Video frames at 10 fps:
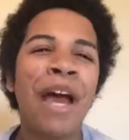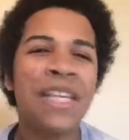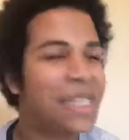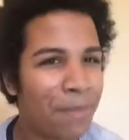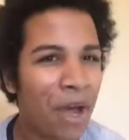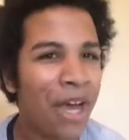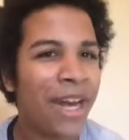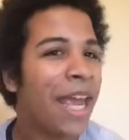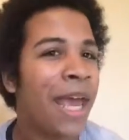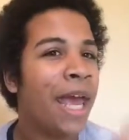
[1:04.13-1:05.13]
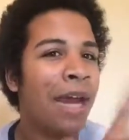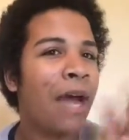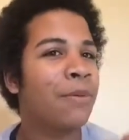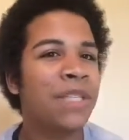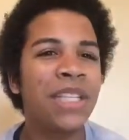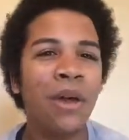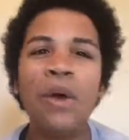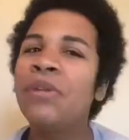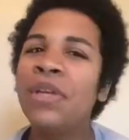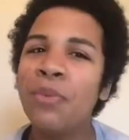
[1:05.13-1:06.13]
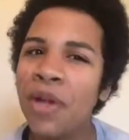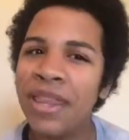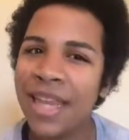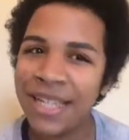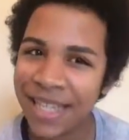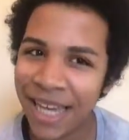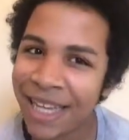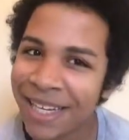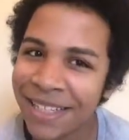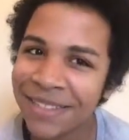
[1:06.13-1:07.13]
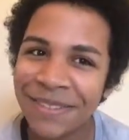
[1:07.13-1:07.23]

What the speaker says: my spot and I was the only one that did,